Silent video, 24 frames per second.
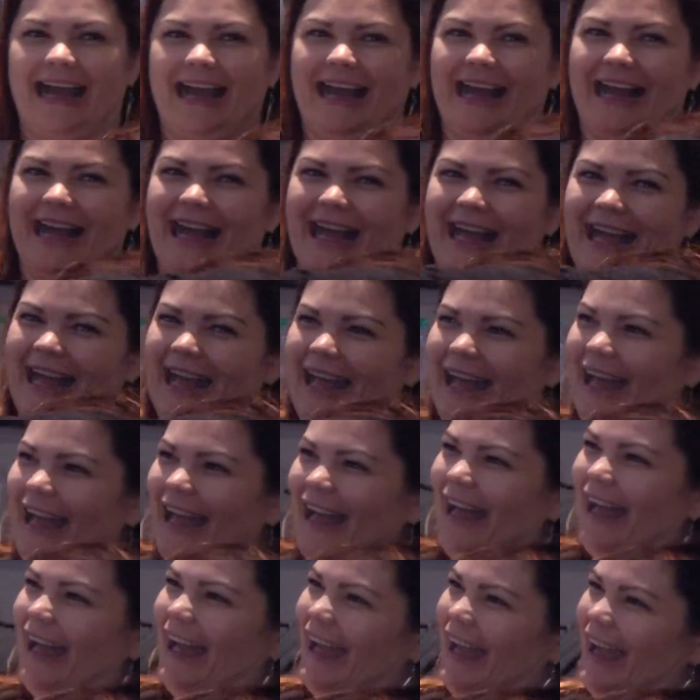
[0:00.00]
be in the
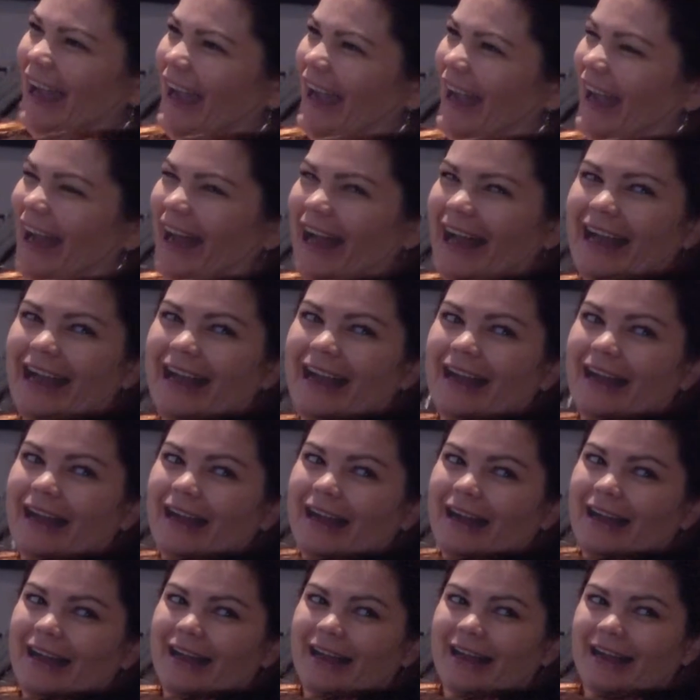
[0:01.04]
presence of
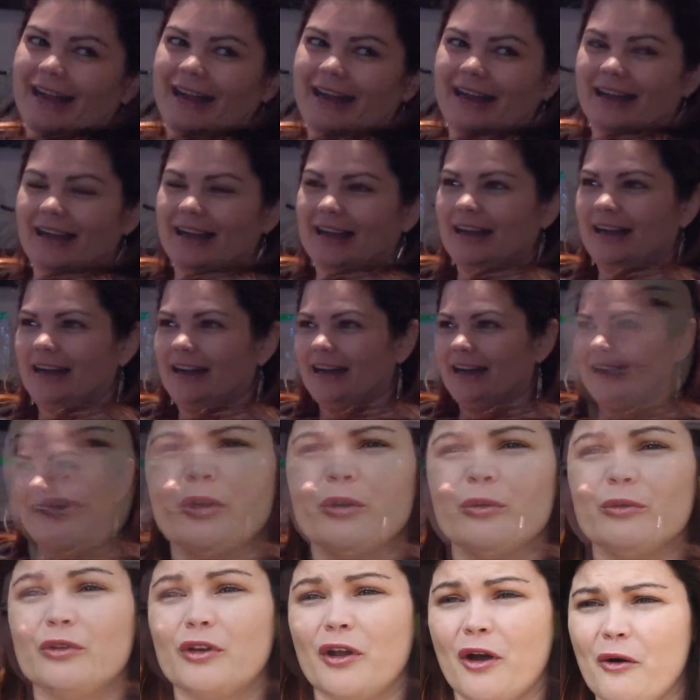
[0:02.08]
people
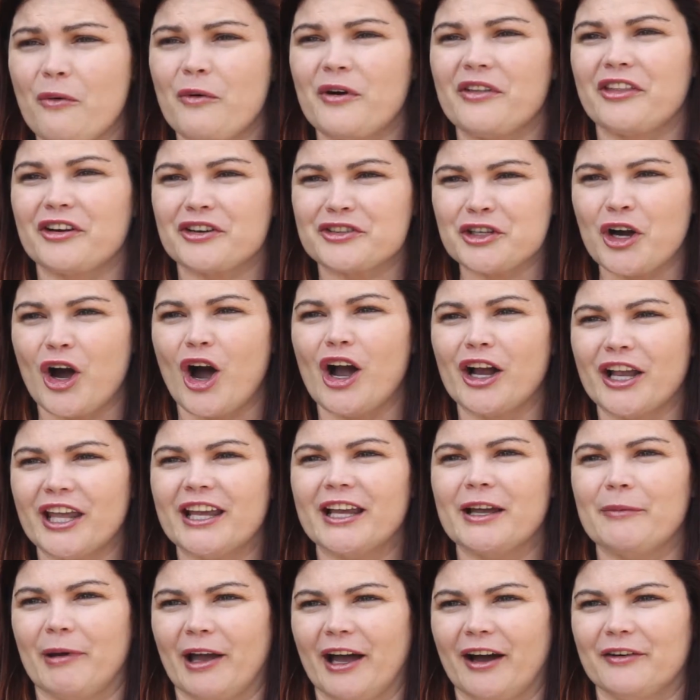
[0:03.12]
who know what they're
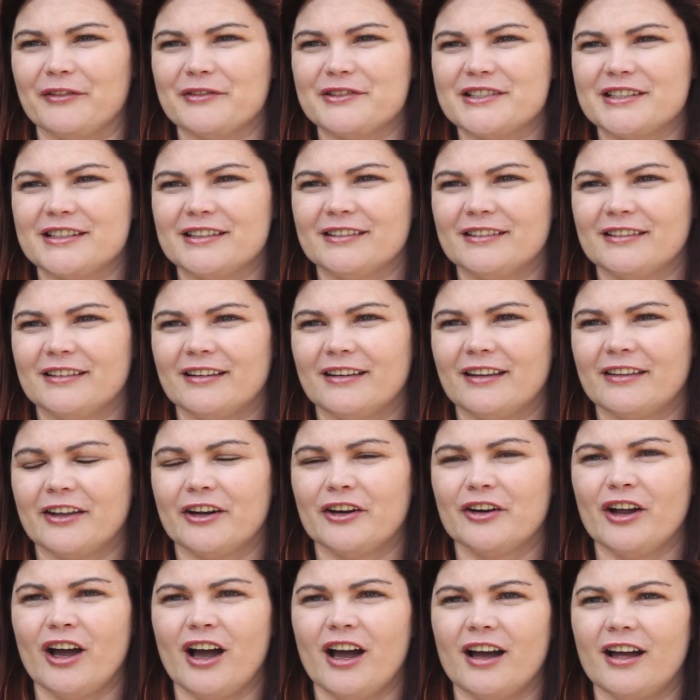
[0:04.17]
talking about.
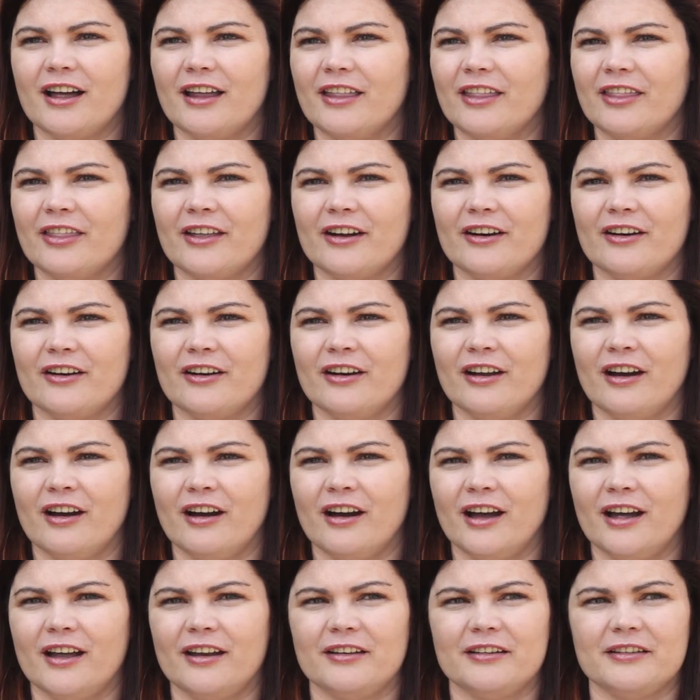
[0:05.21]
They're not, they're
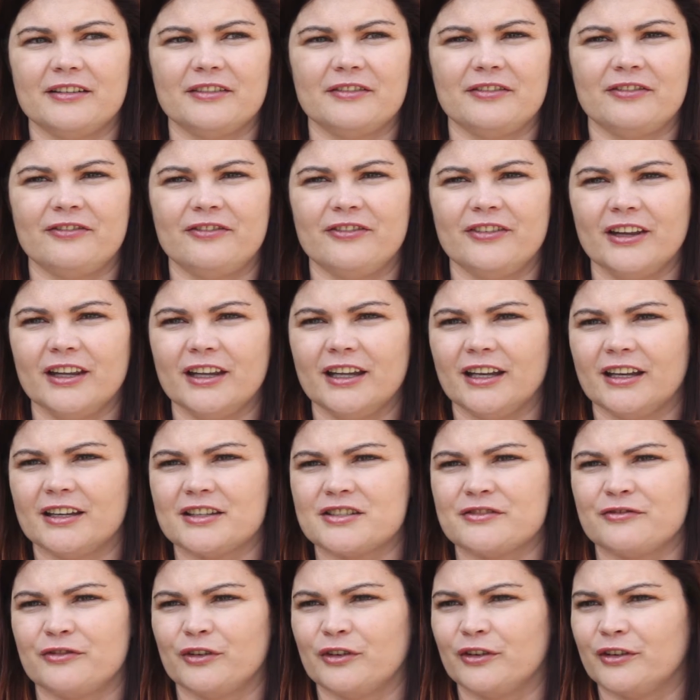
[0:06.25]
not filling
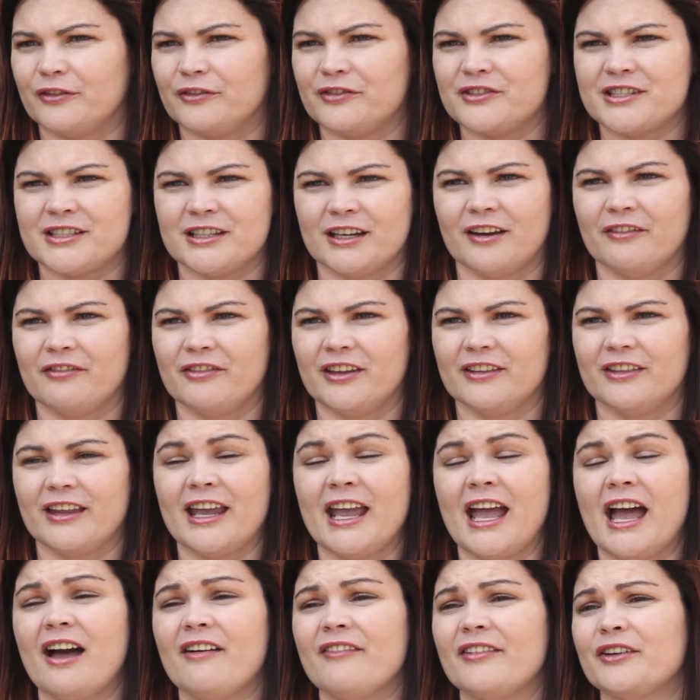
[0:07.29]
us full of stuff that they
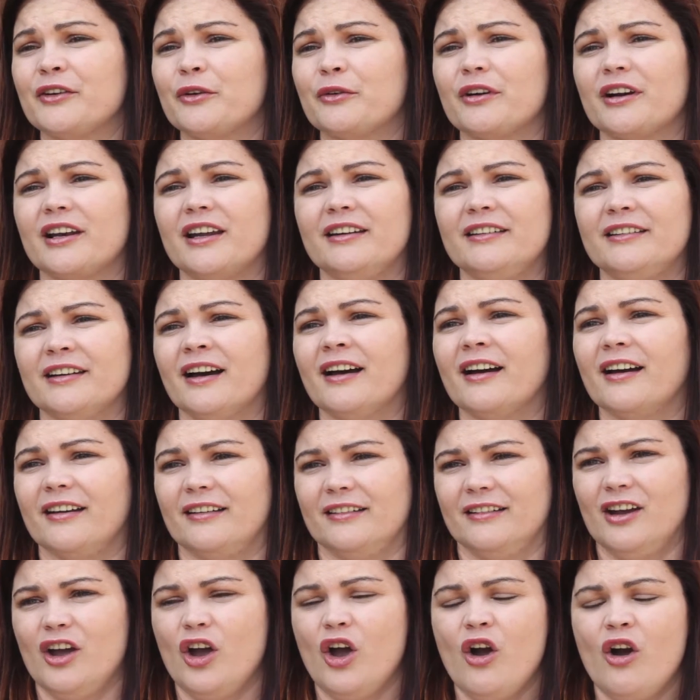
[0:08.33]
haven't already
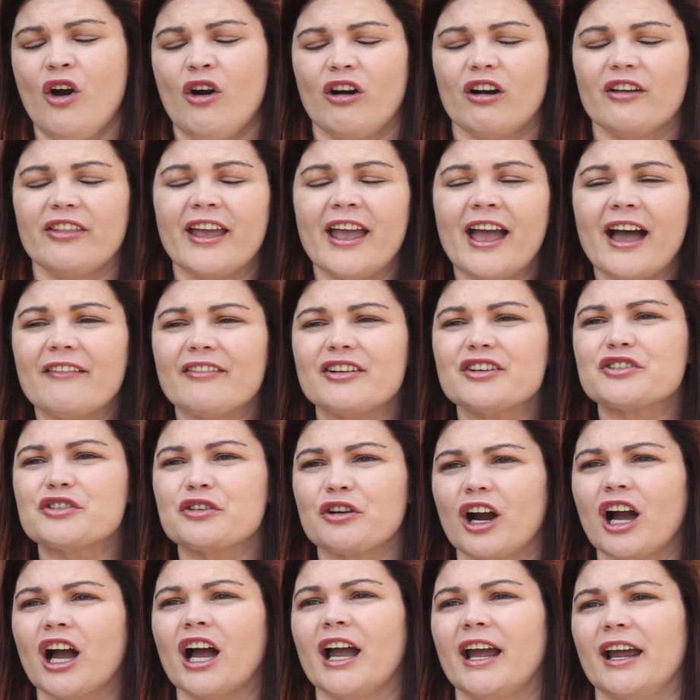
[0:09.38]
done or they haven't
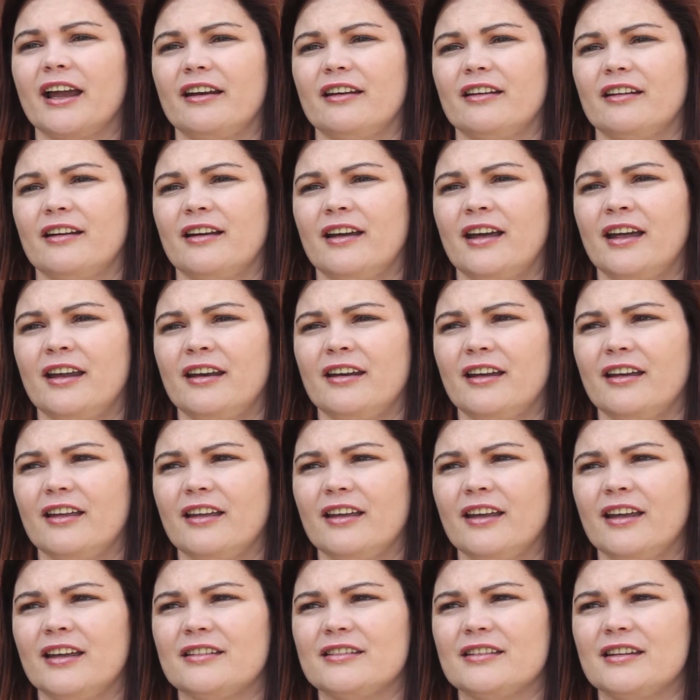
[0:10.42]
tried and
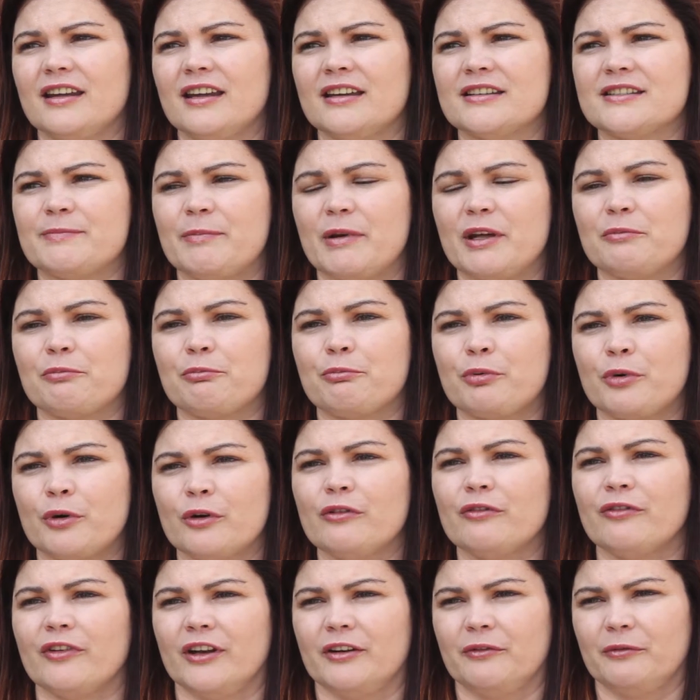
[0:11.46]
it, it's been
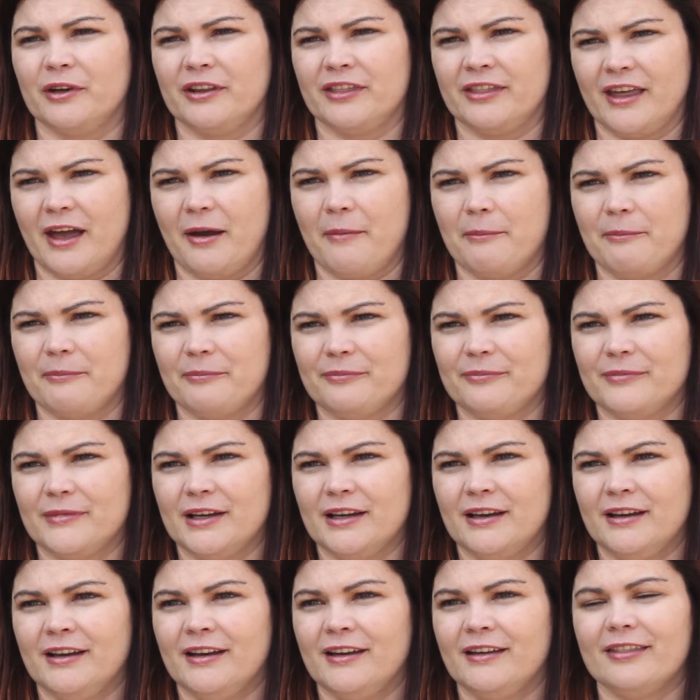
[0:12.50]
proven with them.
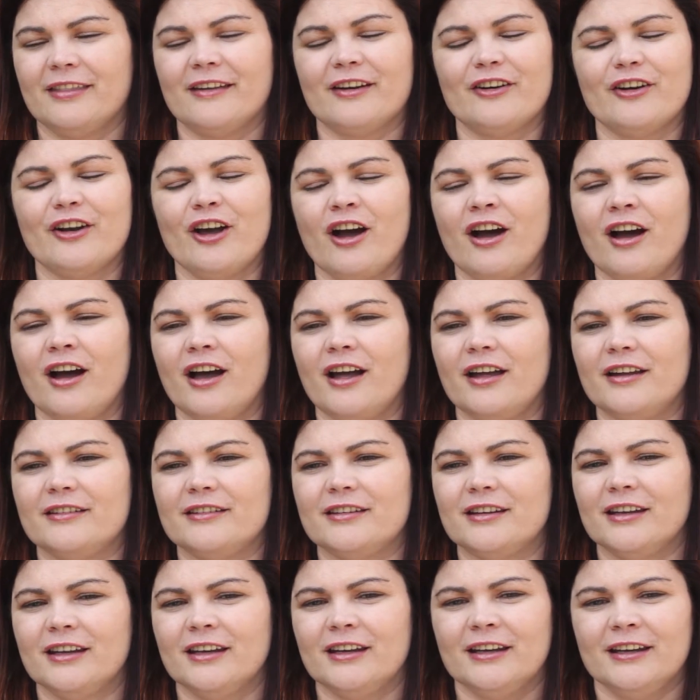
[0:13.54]
They're not,
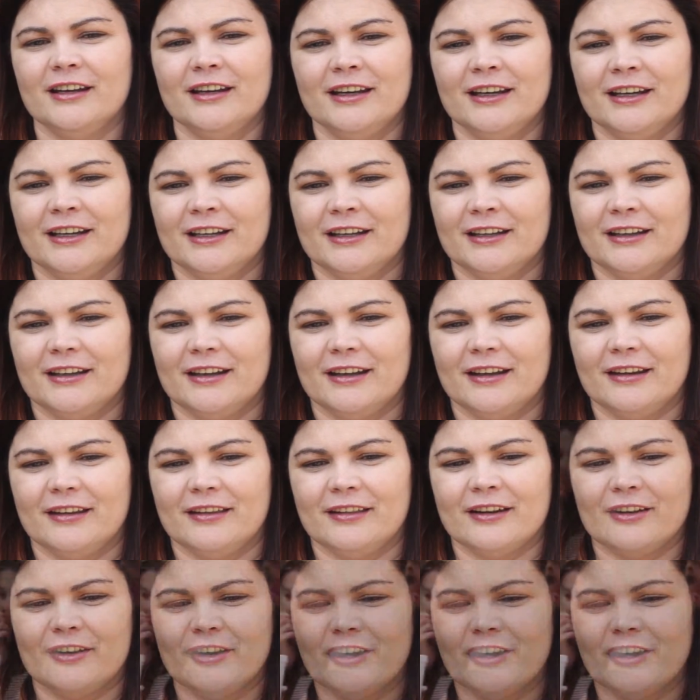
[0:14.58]
they're